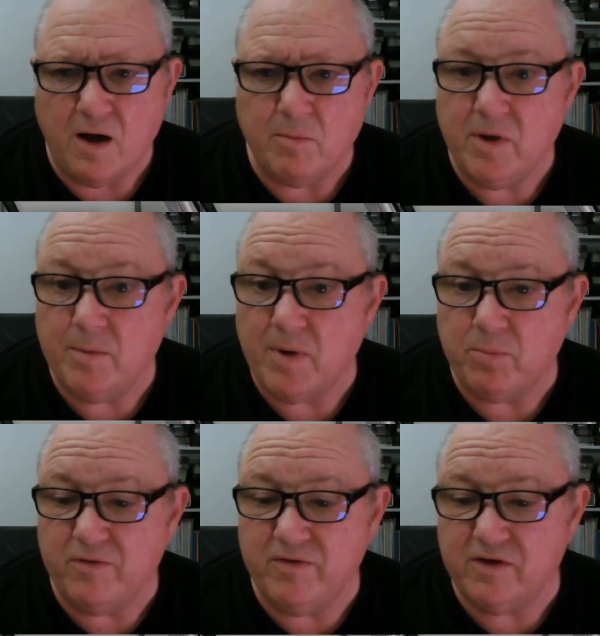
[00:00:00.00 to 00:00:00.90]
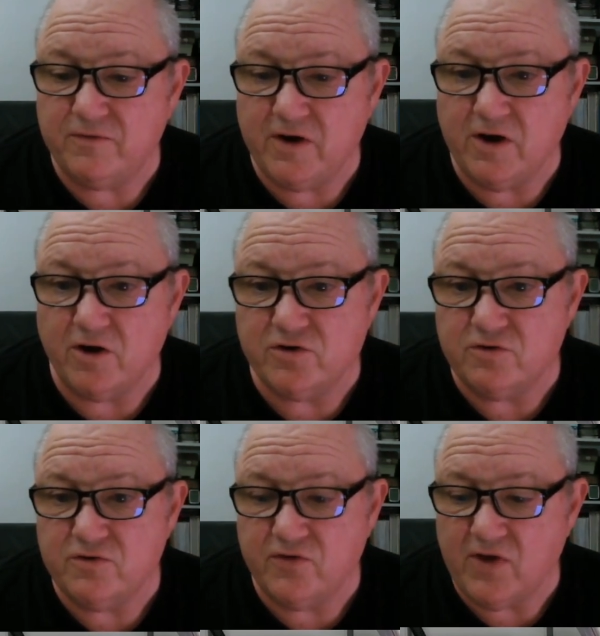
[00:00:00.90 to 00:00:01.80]
In my previous video, I showed
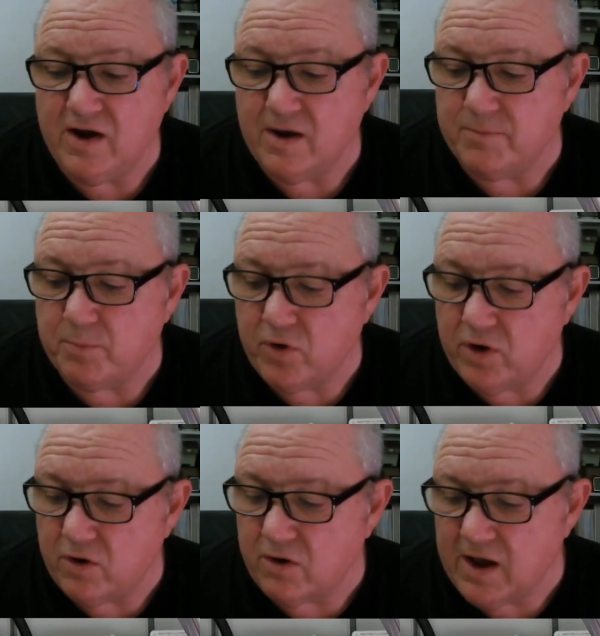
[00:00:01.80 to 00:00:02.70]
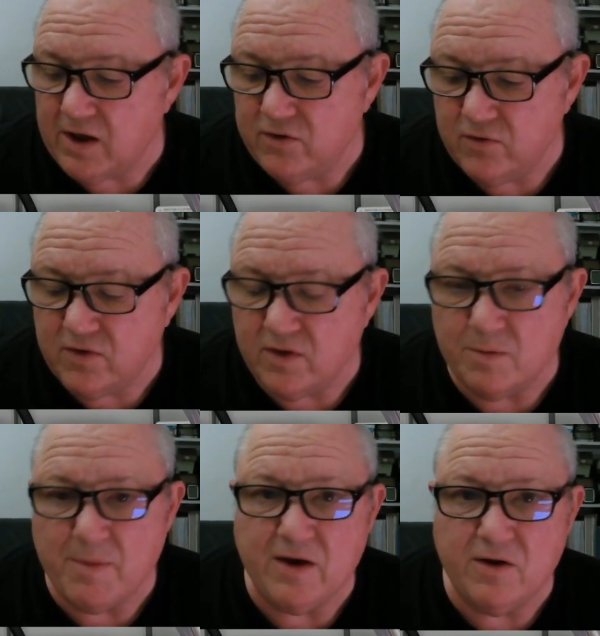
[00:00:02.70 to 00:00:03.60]
you setting up the printer and using the
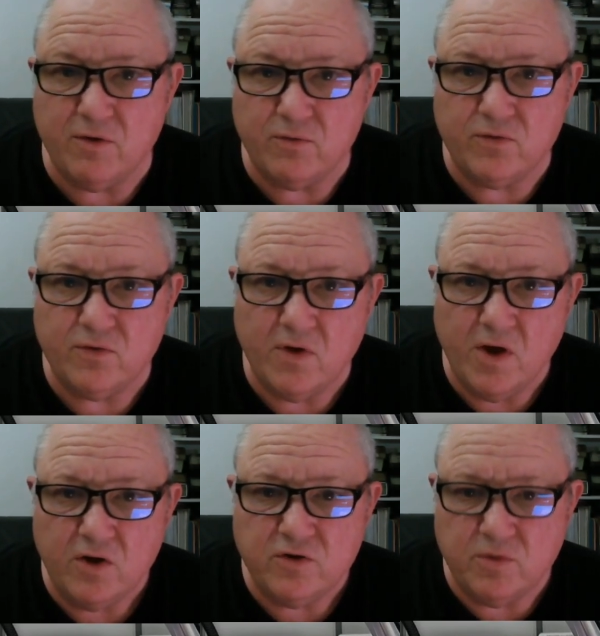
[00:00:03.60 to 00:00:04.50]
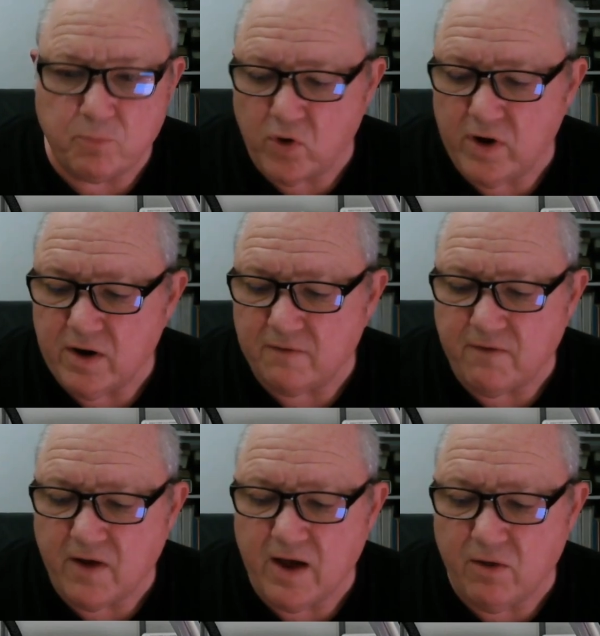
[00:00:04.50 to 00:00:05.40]
menus to print a
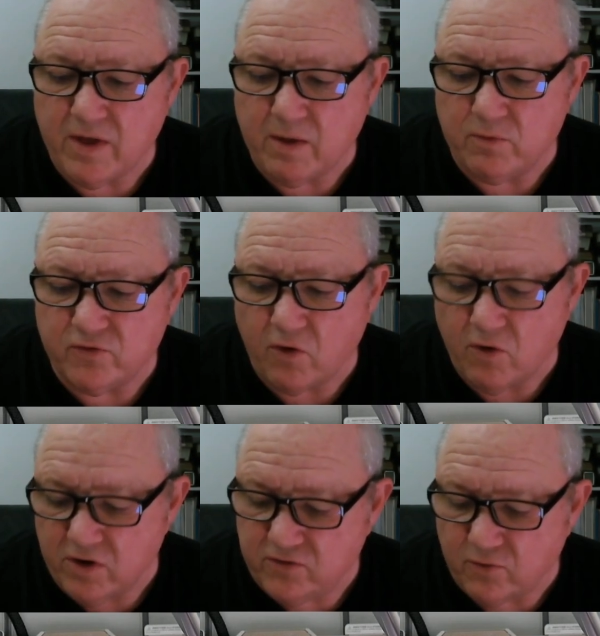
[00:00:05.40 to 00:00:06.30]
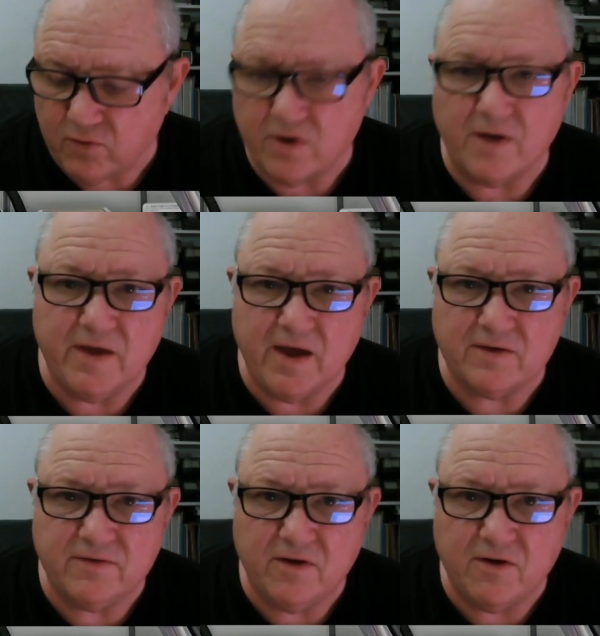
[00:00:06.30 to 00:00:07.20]
file that was already stored on the
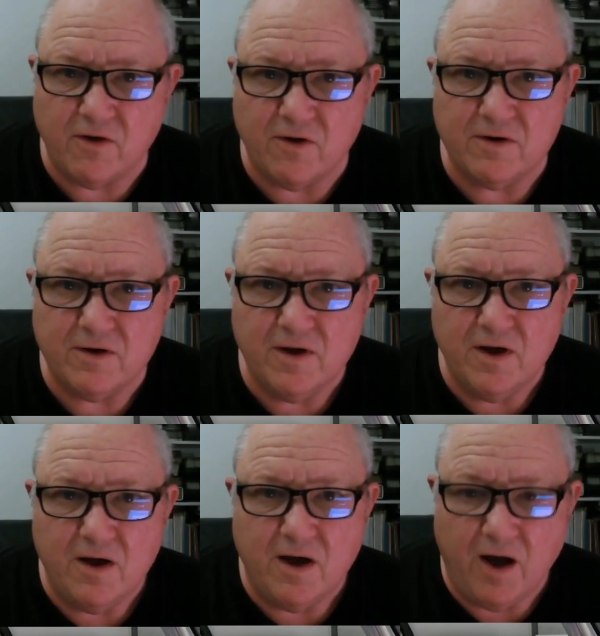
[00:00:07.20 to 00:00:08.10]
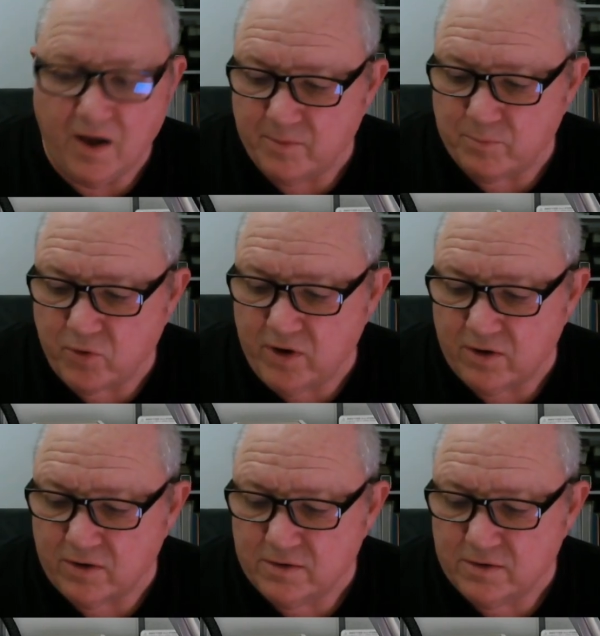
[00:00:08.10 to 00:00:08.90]
SD card on the printer.